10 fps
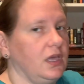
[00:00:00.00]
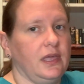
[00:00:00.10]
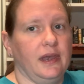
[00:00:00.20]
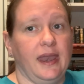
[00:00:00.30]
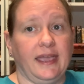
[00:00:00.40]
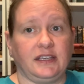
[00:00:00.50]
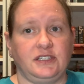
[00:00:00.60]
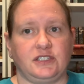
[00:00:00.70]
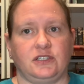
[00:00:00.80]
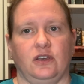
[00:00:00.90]

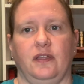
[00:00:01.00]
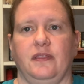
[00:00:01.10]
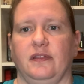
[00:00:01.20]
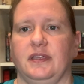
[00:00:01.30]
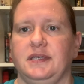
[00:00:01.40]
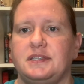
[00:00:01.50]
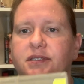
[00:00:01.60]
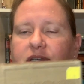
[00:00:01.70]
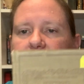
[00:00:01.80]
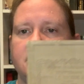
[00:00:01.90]
Next on the
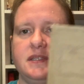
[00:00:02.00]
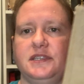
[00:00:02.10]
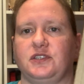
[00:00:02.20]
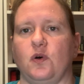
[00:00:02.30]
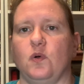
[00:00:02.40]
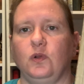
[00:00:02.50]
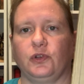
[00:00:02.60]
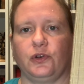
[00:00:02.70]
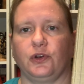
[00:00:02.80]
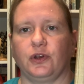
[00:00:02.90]
list is this
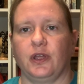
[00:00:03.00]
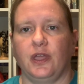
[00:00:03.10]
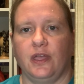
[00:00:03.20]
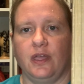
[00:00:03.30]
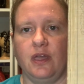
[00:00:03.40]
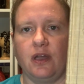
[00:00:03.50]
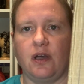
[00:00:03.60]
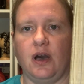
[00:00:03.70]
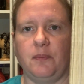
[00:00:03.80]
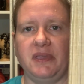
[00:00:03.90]
older
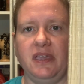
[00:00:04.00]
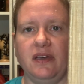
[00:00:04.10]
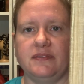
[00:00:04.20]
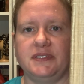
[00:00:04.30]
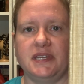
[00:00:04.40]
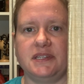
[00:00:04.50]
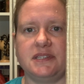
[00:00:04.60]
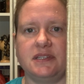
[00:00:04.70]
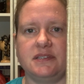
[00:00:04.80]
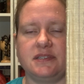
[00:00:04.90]
copy of
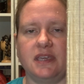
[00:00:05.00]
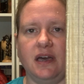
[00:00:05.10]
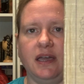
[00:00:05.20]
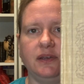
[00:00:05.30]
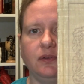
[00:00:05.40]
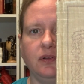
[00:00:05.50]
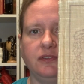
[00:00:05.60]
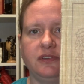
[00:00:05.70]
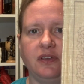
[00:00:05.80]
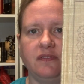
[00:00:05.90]
Tennyson's The
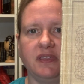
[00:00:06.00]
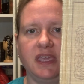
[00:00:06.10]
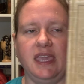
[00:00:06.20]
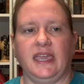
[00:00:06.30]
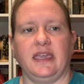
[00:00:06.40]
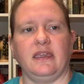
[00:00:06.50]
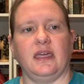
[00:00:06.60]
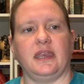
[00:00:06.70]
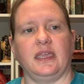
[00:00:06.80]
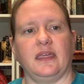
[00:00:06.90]
Idylls of the King.
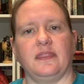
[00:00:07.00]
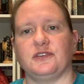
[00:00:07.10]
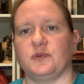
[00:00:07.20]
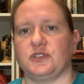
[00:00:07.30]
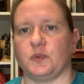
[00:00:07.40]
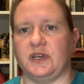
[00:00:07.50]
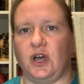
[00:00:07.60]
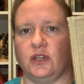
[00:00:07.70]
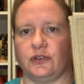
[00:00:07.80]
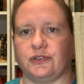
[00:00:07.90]
And again, this was
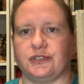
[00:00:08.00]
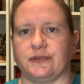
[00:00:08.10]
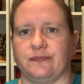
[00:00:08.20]
$3.